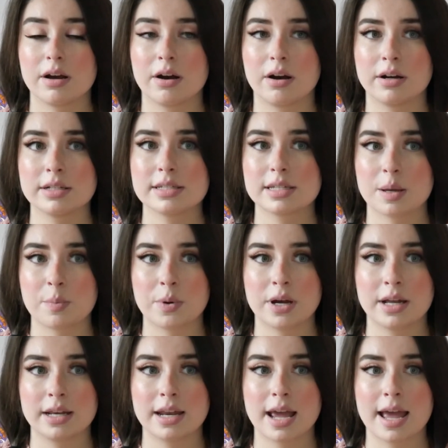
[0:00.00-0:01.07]

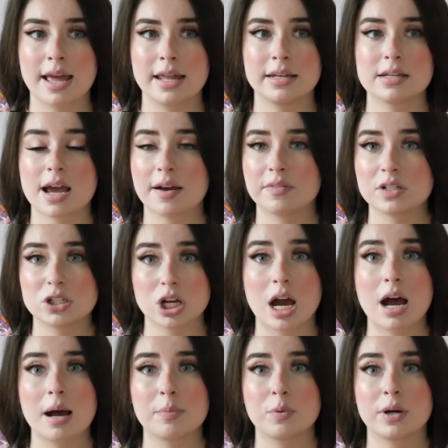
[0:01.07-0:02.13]
and to have a
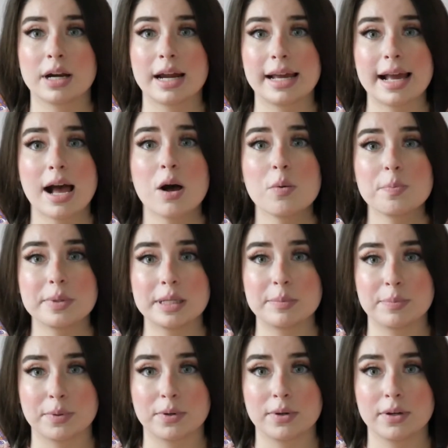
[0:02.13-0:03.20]
job where I help
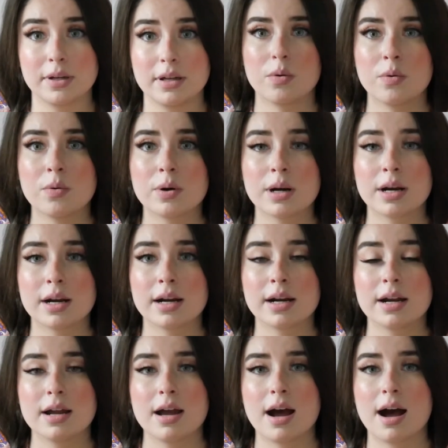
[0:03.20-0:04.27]
people.
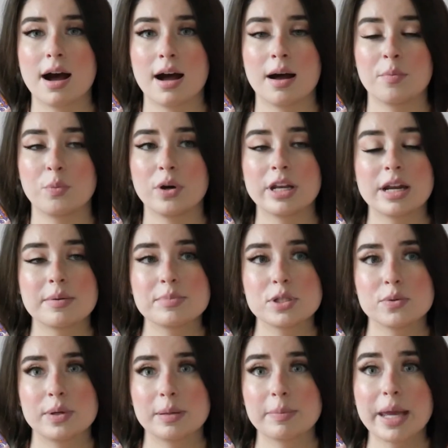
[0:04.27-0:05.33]
Or when I'm
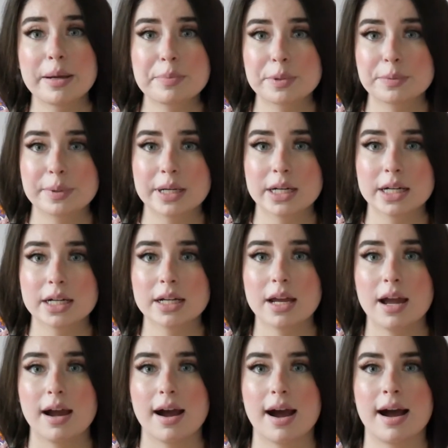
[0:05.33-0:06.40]
doing paperwork,
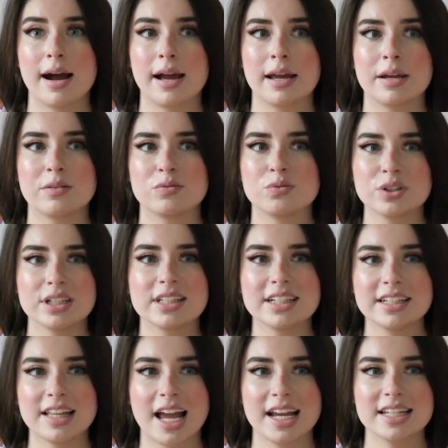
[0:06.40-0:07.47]
I
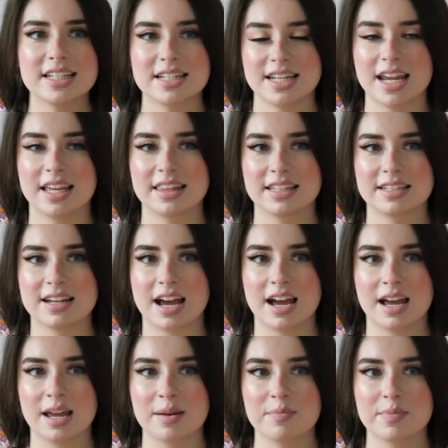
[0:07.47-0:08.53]
really like to take the
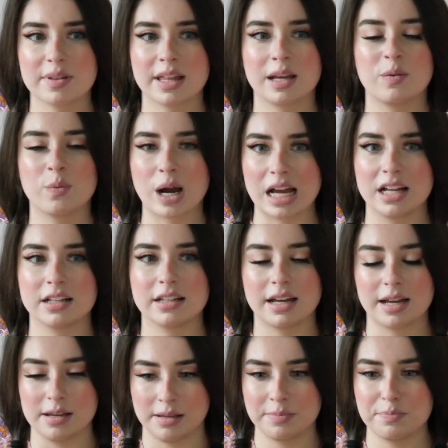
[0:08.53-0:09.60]
time, like while
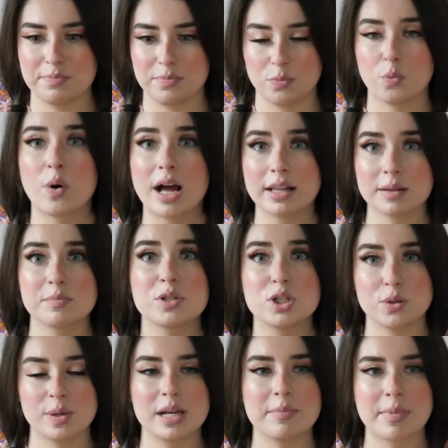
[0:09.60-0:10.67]
I'm
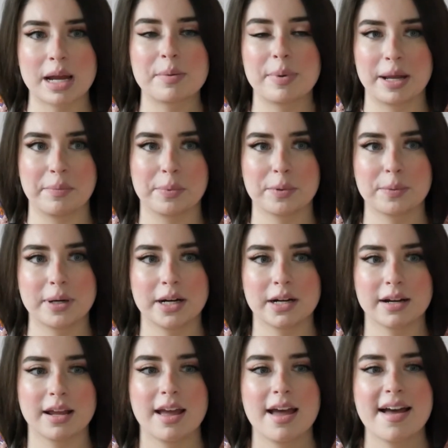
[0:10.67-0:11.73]
doing my
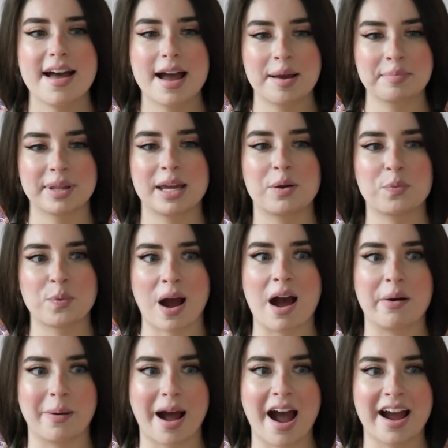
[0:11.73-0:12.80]
paperwork, I'm like,
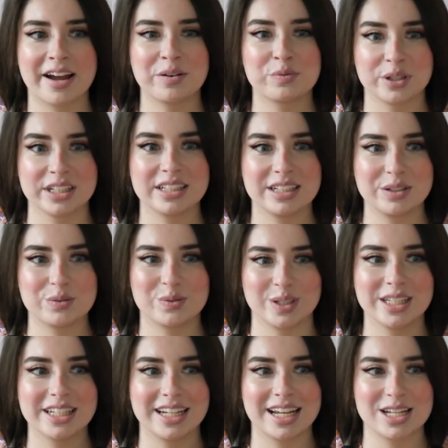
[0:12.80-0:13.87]
wow, I
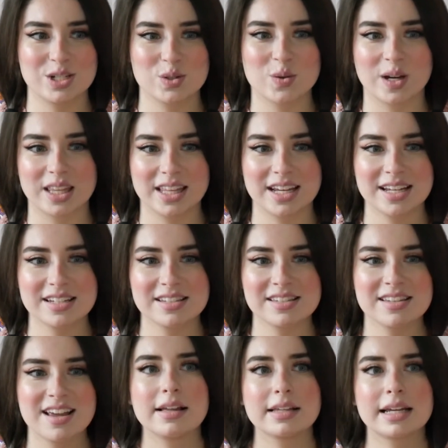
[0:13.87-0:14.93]
really enjoy
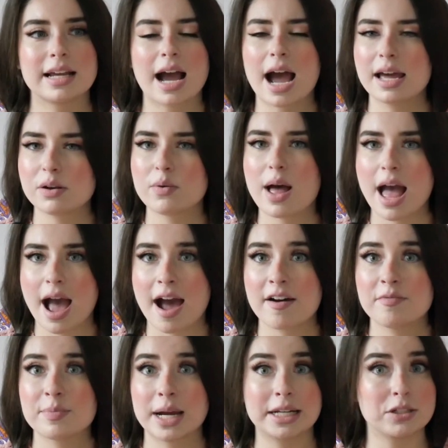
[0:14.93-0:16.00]
this. Like, I don't
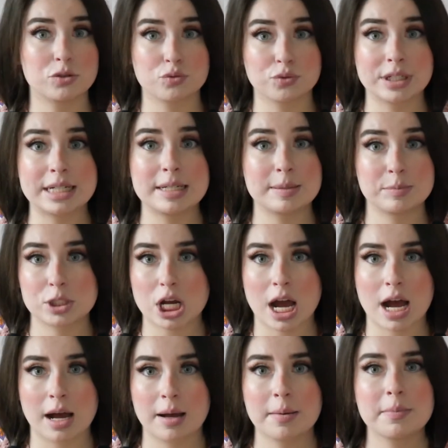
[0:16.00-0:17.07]
have my dream
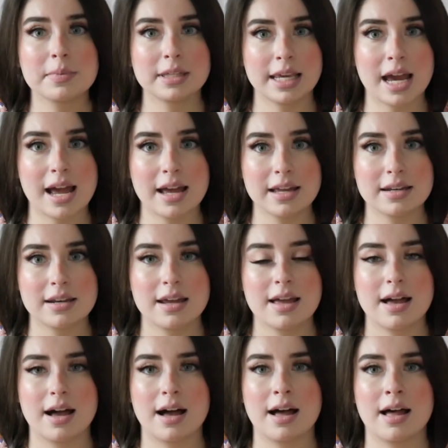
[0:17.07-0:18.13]
job yet.
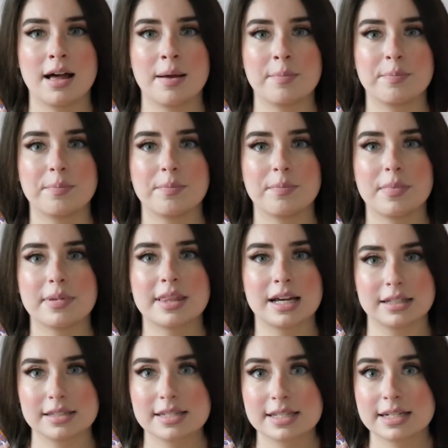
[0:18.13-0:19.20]

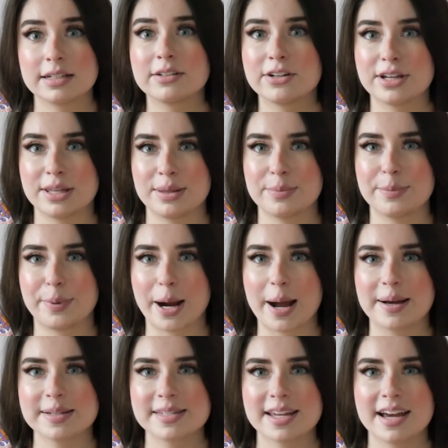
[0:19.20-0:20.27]
That's still in the
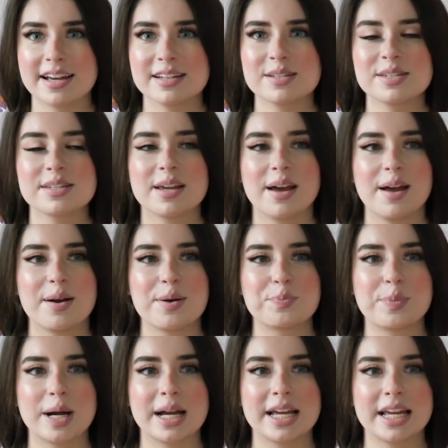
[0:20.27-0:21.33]
process,
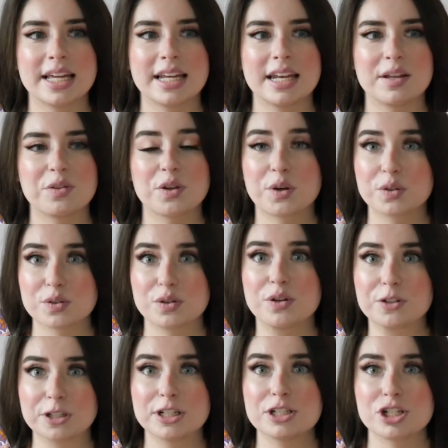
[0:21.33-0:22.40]
but the
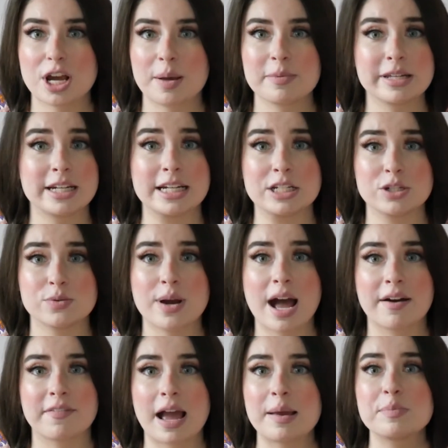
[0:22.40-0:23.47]
current job that I do
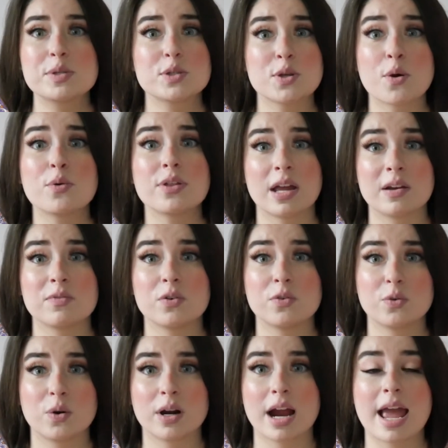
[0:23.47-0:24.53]
have, I'm so
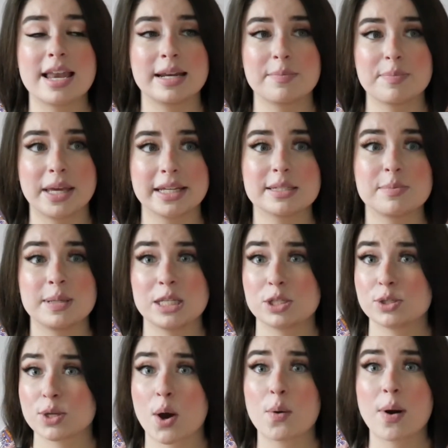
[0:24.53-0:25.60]
thankful for, and it makes me
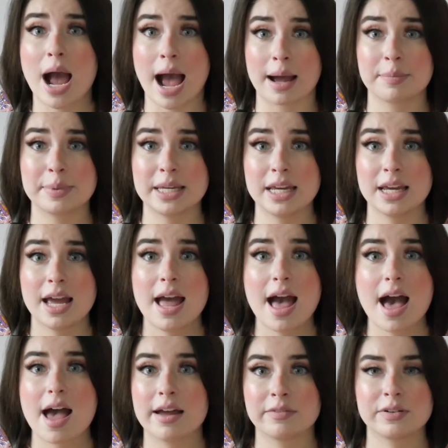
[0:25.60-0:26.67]
so happy.
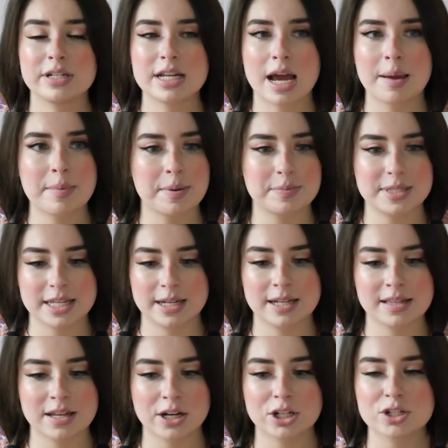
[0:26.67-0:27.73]
Every time I'm
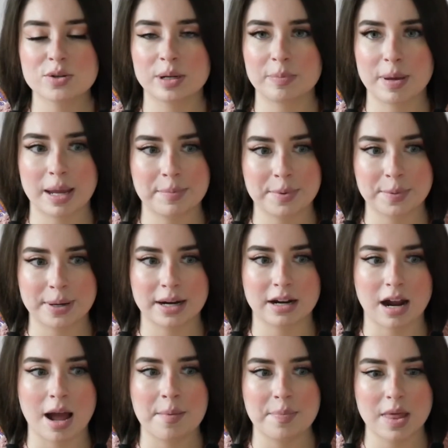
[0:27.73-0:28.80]
sitting there doing
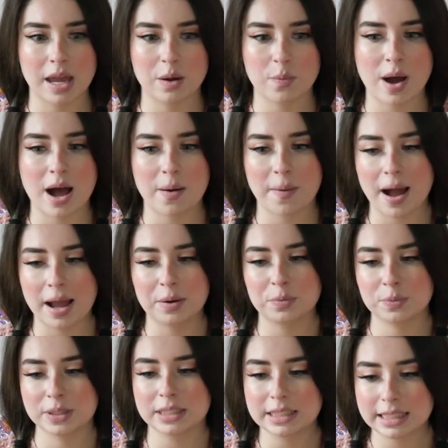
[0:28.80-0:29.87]
paperwork, I'm like, wow, I
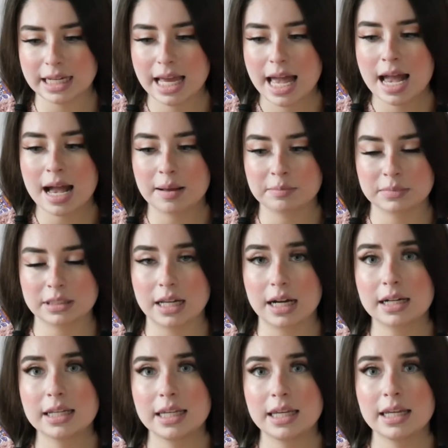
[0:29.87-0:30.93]
really am
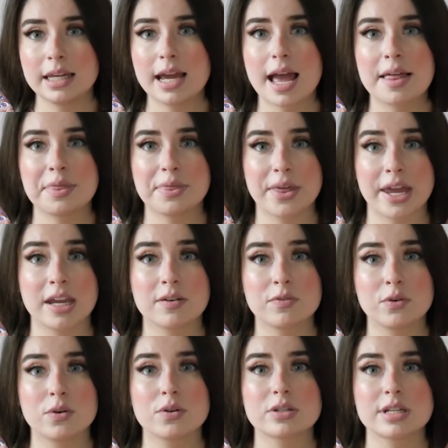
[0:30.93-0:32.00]
lucky and
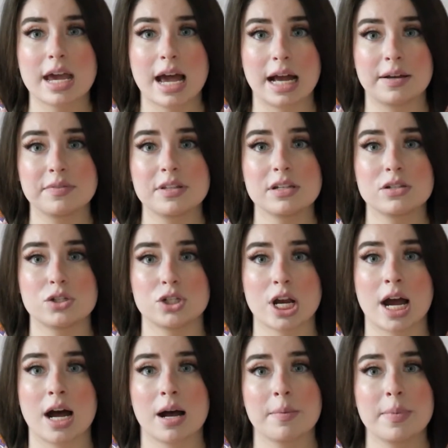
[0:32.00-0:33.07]
thankful to have this
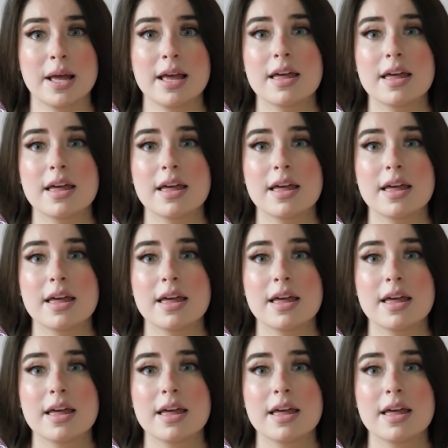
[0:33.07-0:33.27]
job